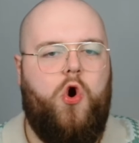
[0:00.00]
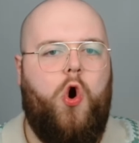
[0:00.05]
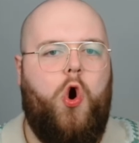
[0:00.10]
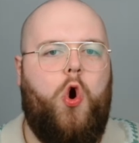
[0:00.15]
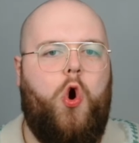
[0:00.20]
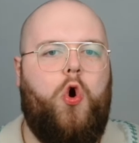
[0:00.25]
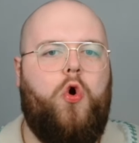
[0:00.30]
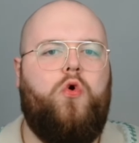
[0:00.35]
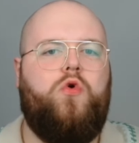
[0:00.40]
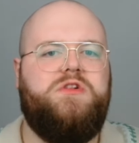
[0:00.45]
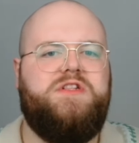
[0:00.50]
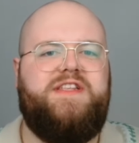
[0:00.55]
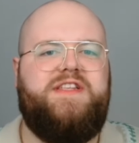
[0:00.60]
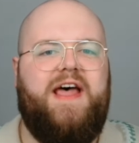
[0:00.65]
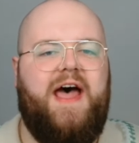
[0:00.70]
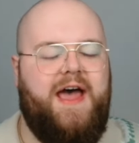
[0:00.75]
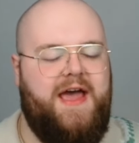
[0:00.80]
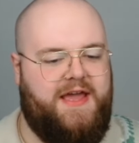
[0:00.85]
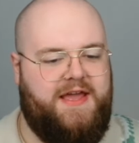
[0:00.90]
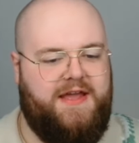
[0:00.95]
all
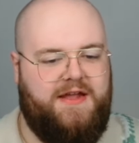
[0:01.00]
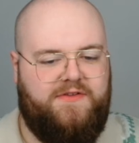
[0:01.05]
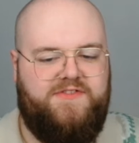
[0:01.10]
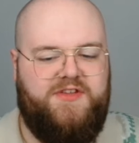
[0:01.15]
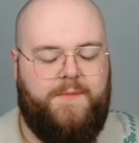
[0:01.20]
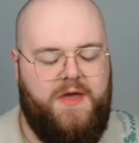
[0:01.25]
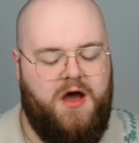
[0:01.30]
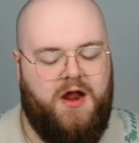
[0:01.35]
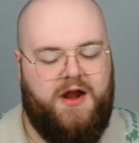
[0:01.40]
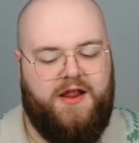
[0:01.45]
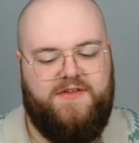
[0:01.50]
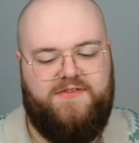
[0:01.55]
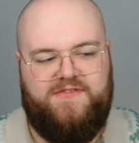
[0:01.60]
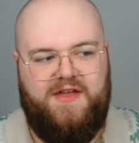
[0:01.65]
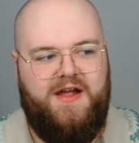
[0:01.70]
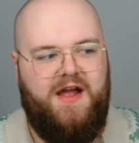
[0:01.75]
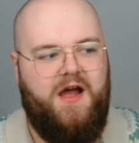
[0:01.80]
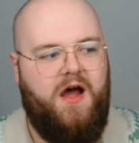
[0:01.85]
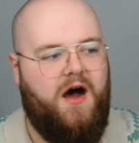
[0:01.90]
day, to be honest.